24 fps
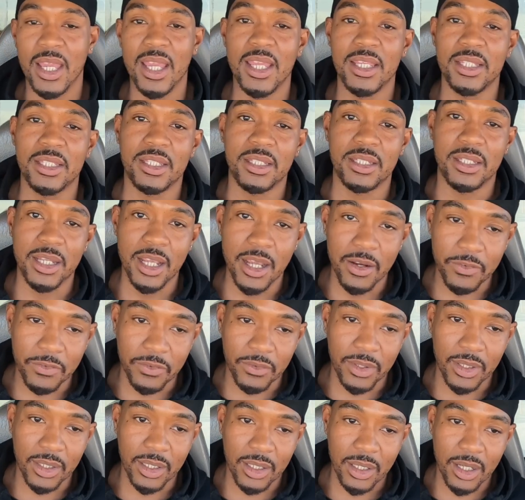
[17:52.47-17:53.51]
is
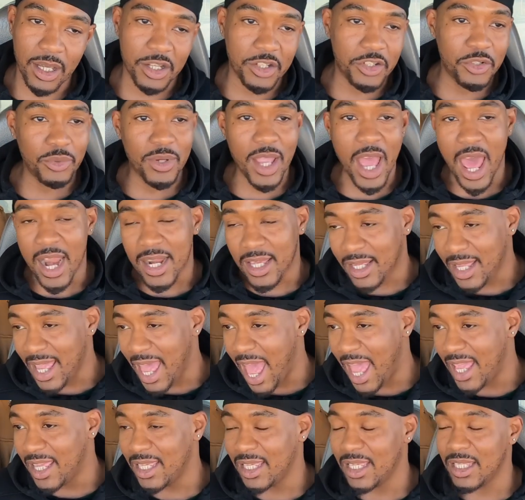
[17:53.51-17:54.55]
different because you got a
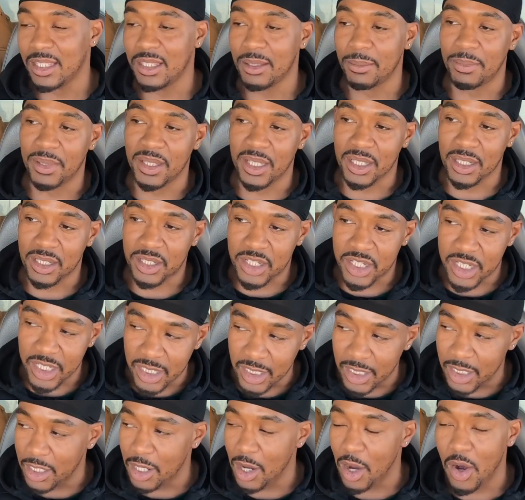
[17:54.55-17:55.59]
guy, he either being
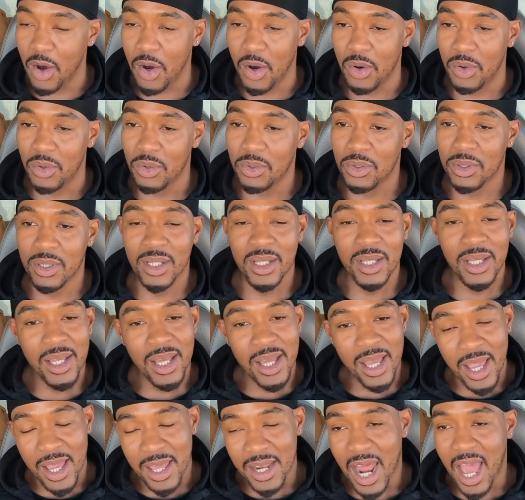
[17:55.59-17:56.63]
cheated on,
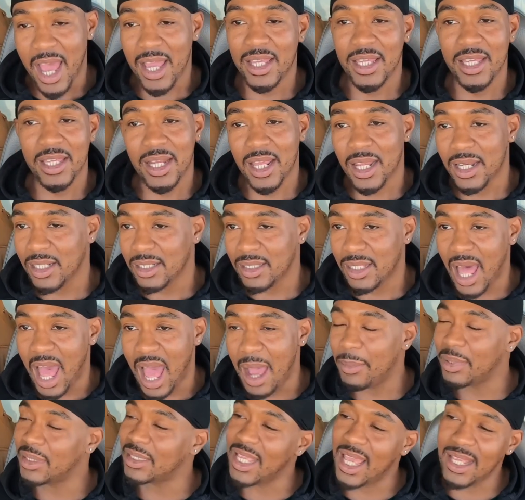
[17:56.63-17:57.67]
and I hear that a
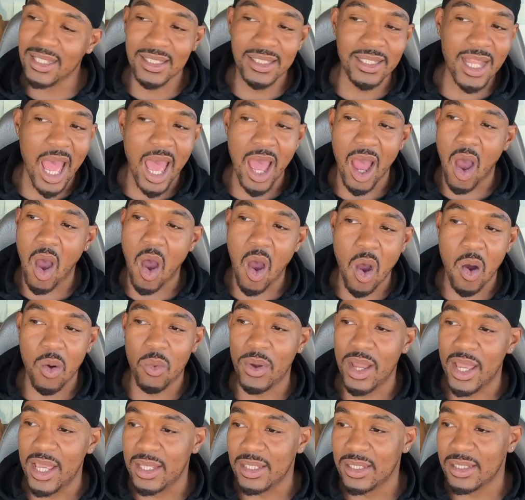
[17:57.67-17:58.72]
lot, but that's not
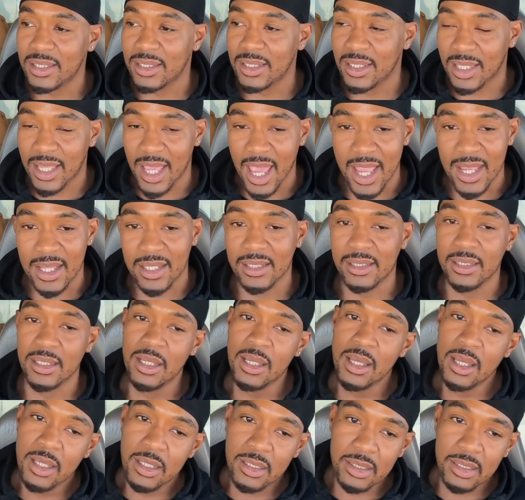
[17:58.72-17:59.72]
always the case.